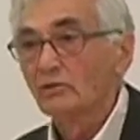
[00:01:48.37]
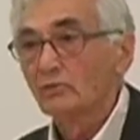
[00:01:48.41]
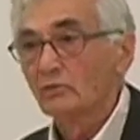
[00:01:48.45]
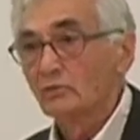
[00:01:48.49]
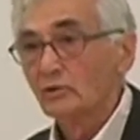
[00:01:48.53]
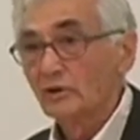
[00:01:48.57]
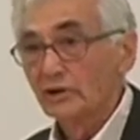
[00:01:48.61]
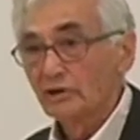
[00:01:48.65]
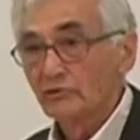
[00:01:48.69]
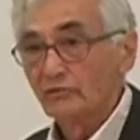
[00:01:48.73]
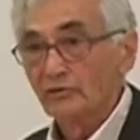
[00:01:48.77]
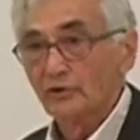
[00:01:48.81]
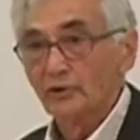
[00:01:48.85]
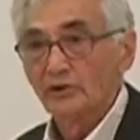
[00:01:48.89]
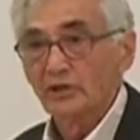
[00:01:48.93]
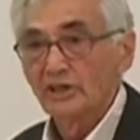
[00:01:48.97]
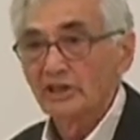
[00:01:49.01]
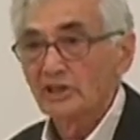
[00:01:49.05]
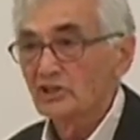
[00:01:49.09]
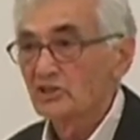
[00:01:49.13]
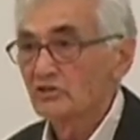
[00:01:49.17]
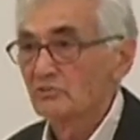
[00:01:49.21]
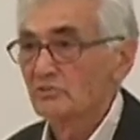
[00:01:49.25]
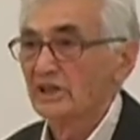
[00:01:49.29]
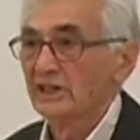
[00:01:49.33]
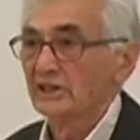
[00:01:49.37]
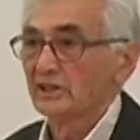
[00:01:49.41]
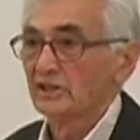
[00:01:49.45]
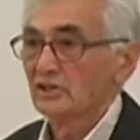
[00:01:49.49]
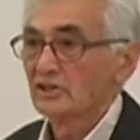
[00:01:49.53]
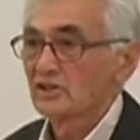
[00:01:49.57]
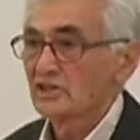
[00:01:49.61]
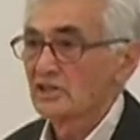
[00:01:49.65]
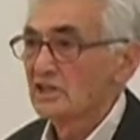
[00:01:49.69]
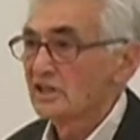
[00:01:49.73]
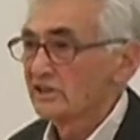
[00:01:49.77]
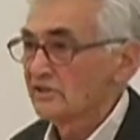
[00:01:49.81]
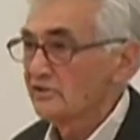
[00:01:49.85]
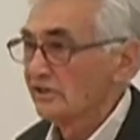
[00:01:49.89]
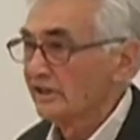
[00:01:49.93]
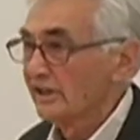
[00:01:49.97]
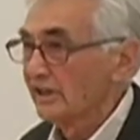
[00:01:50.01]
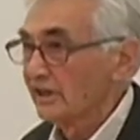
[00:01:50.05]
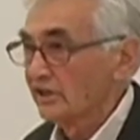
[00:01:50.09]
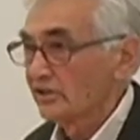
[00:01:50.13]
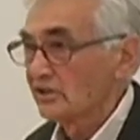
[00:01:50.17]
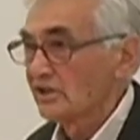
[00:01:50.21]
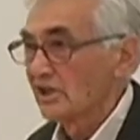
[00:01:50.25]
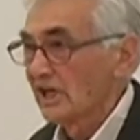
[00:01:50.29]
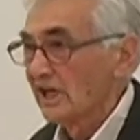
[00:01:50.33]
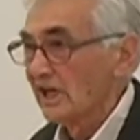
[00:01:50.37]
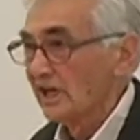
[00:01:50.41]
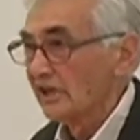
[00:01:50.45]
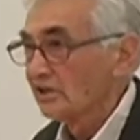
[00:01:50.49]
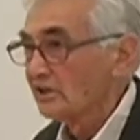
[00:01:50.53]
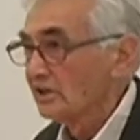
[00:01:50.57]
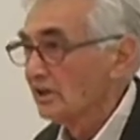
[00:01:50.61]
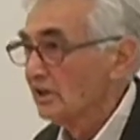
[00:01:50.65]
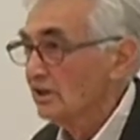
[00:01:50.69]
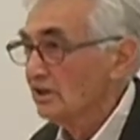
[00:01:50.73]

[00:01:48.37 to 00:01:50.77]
wonderful things about this country, yes, Ed.